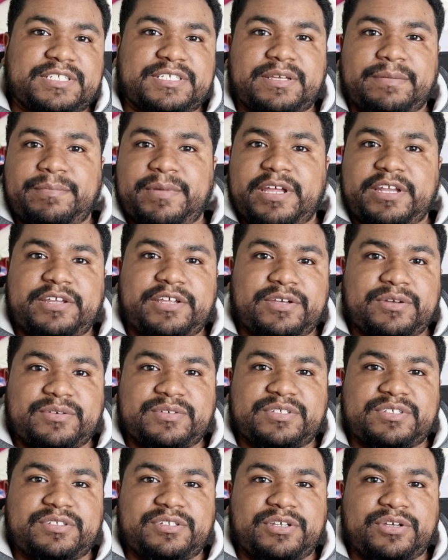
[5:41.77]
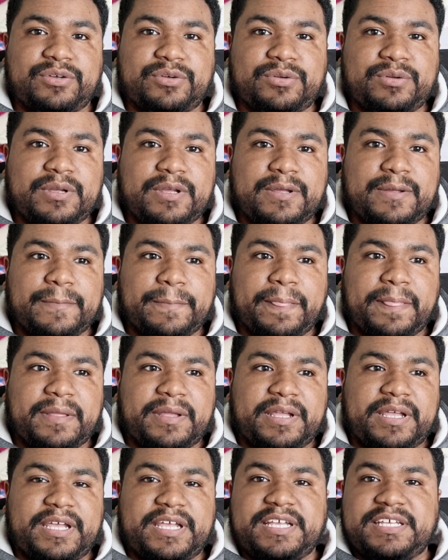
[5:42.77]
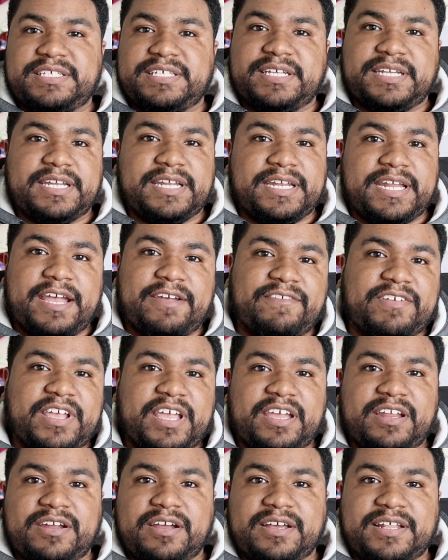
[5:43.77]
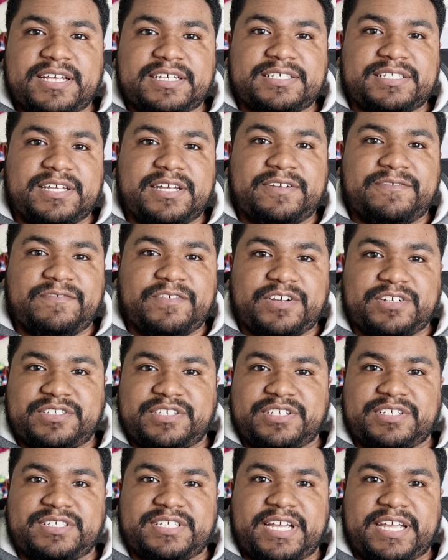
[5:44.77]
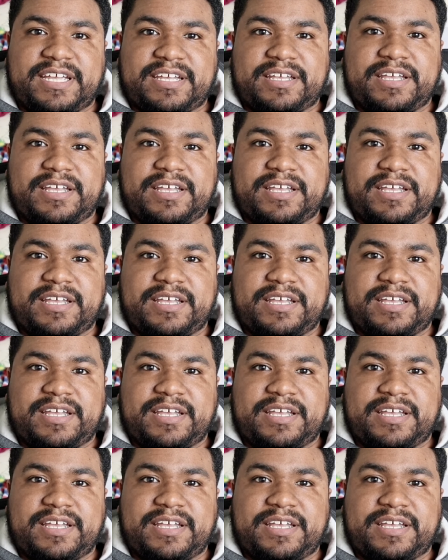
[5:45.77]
and menus do easy to navigate and all that stuff versus like